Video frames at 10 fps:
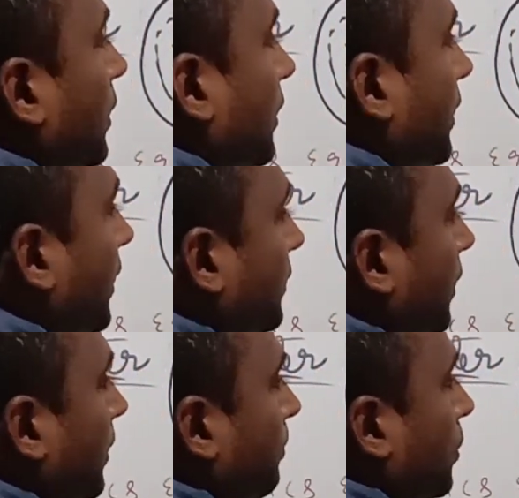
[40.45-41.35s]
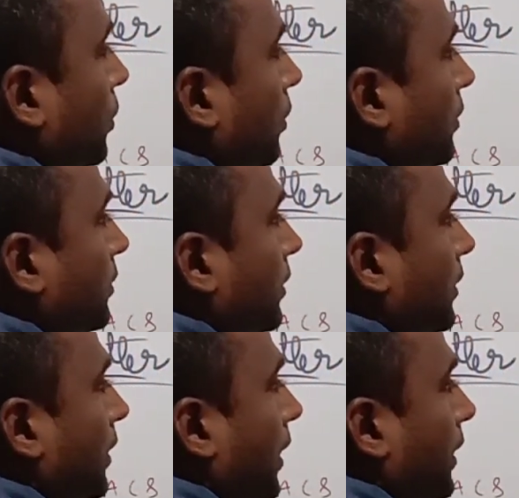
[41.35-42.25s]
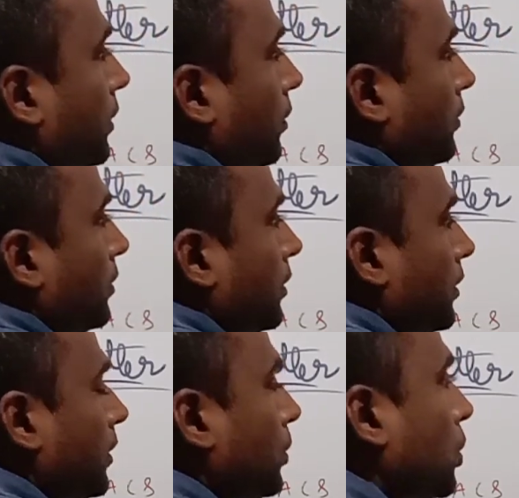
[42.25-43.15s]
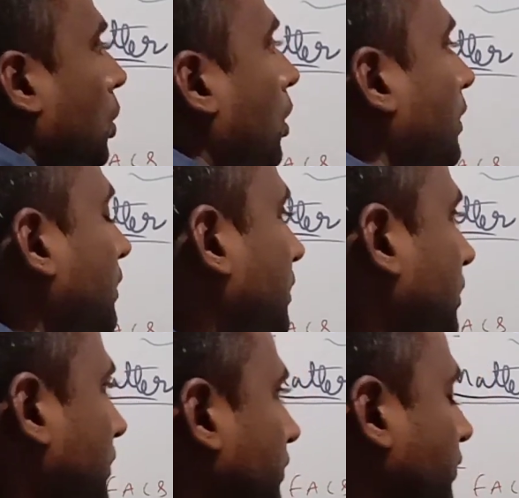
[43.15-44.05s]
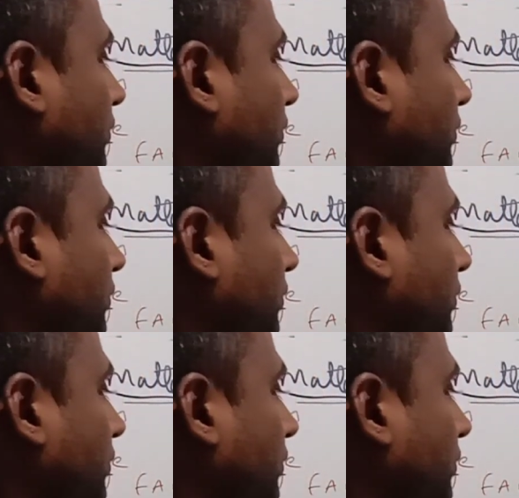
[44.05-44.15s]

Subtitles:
That is protons, electrons, neutrons.